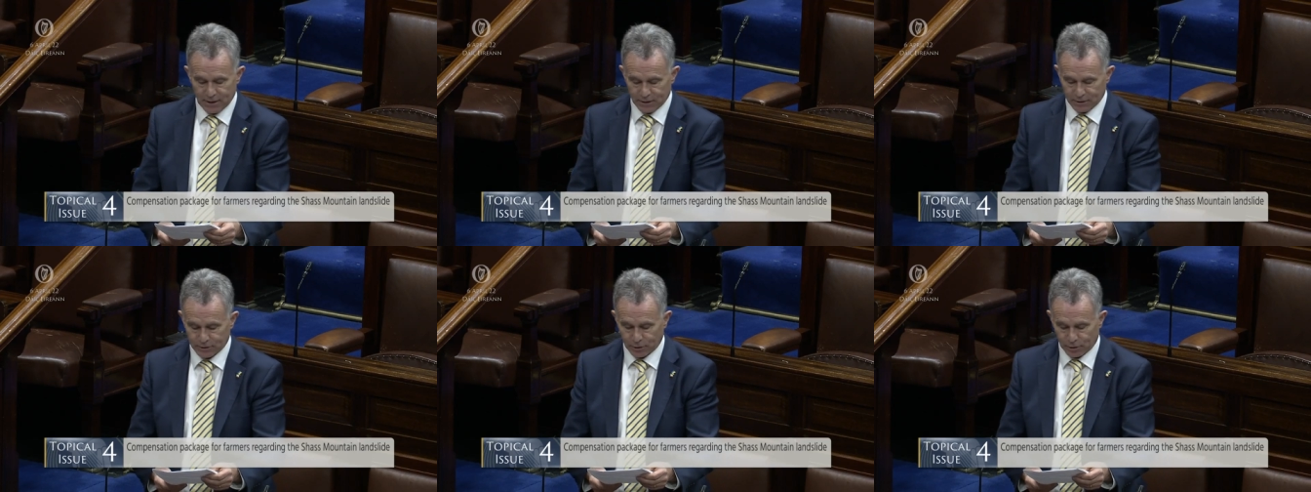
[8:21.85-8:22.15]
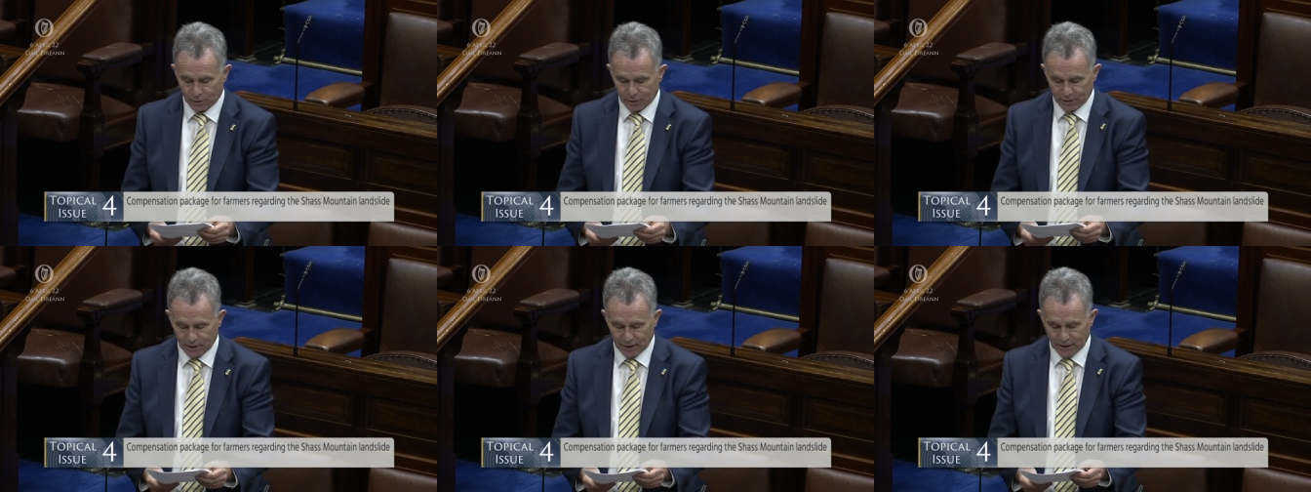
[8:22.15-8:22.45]

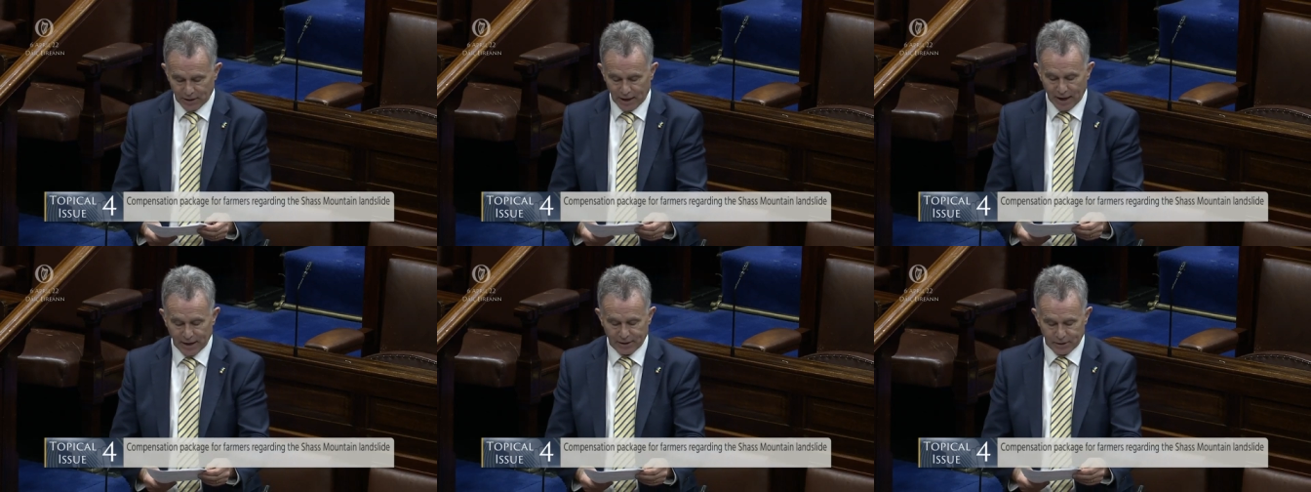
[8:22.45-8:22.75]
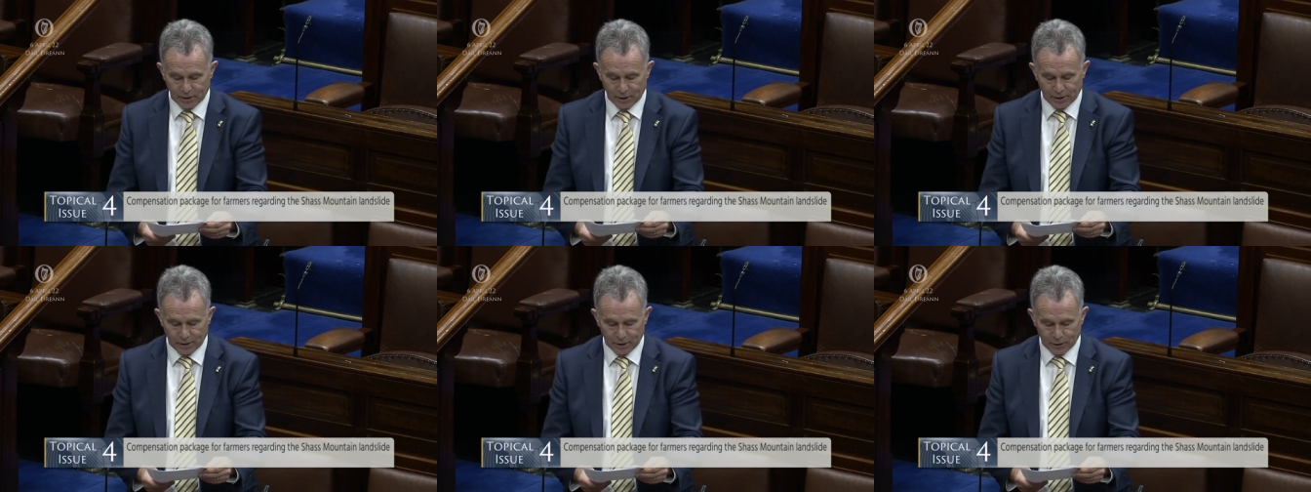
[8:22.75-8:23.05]
So in,
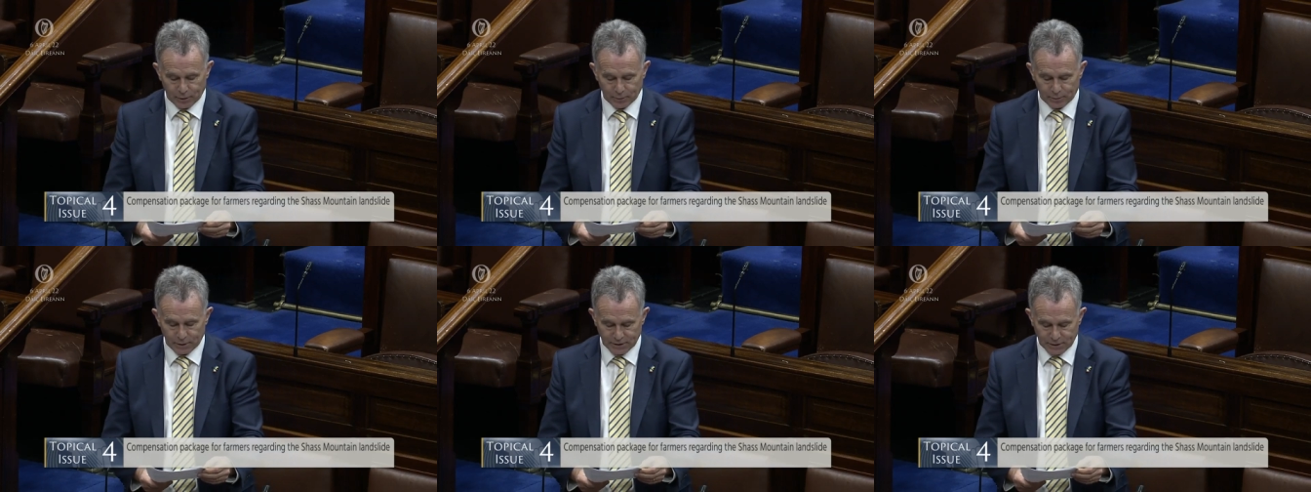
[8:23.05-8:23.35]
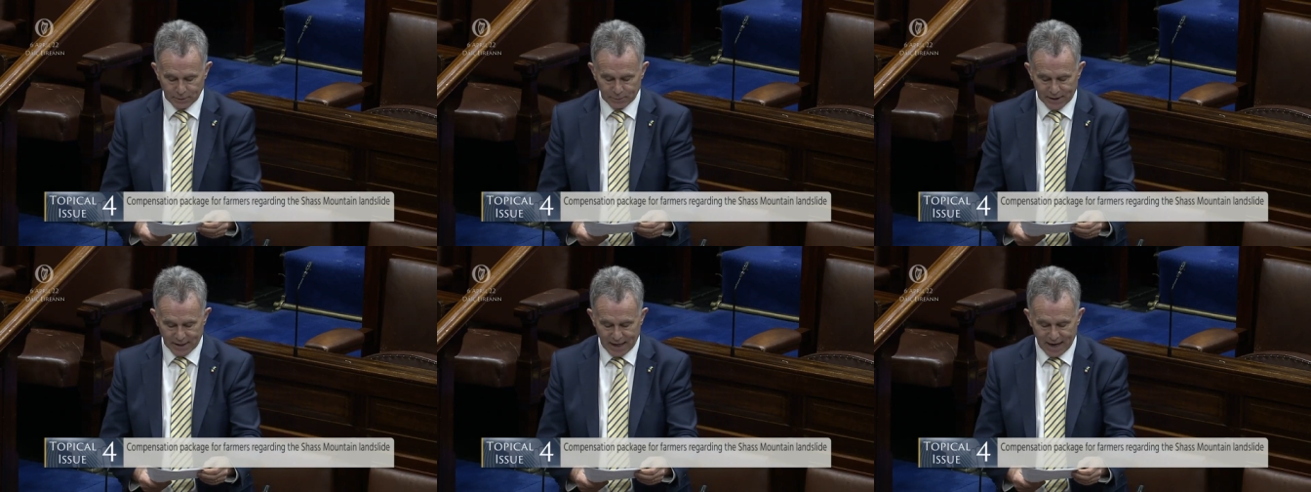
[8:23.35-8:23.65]
in, other words,
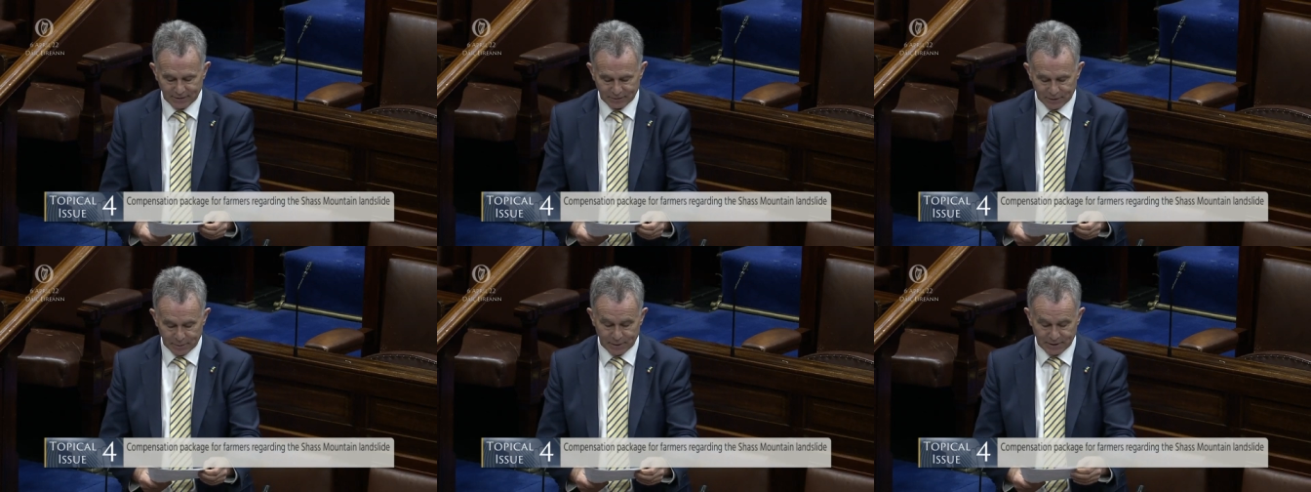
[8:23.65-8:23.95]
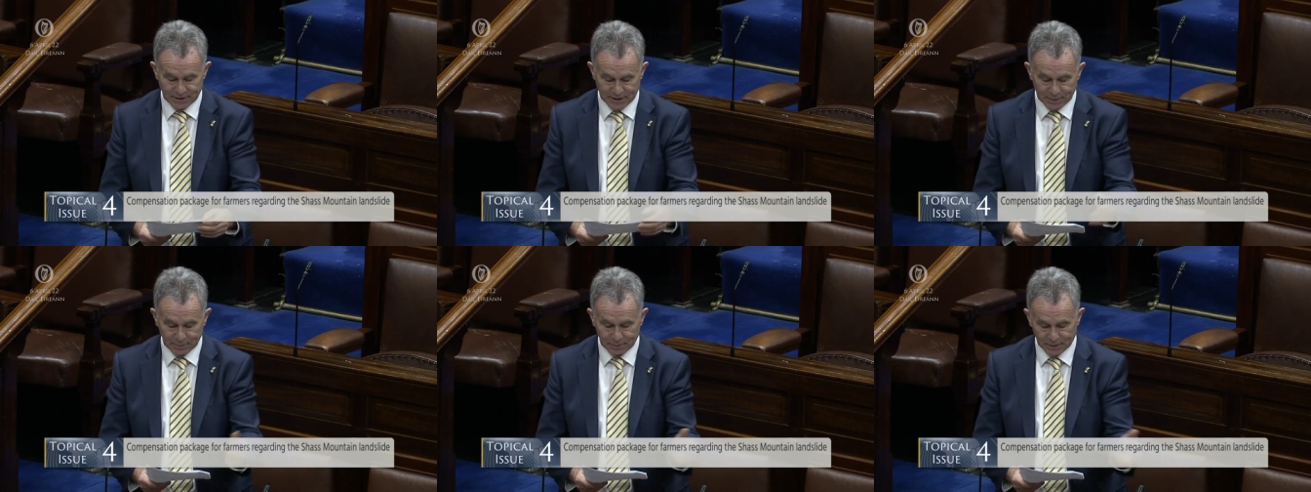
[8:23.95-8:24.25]
they will have to be
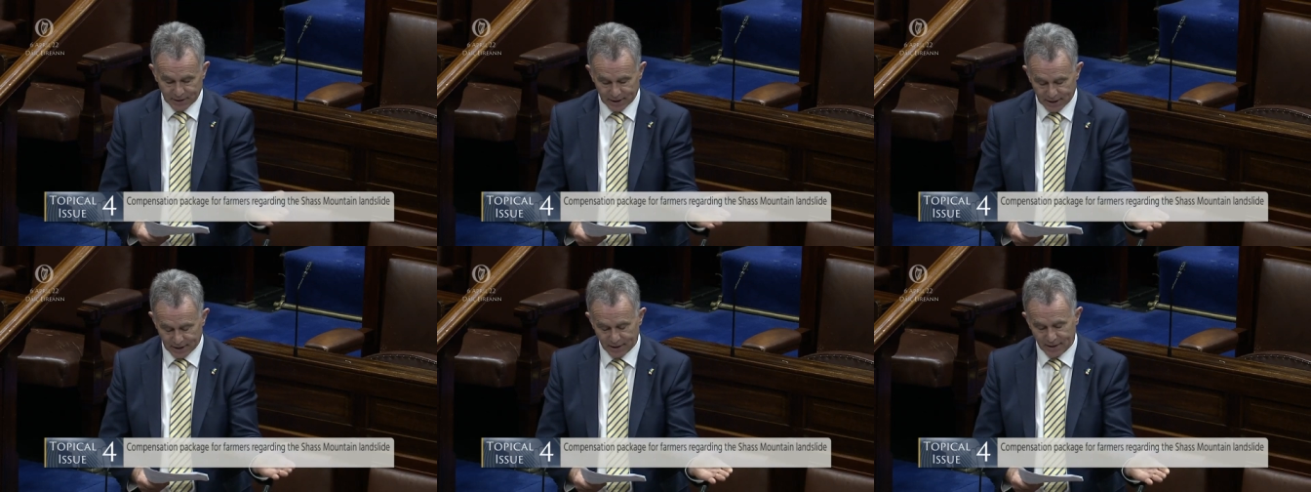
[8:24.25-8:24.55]
separately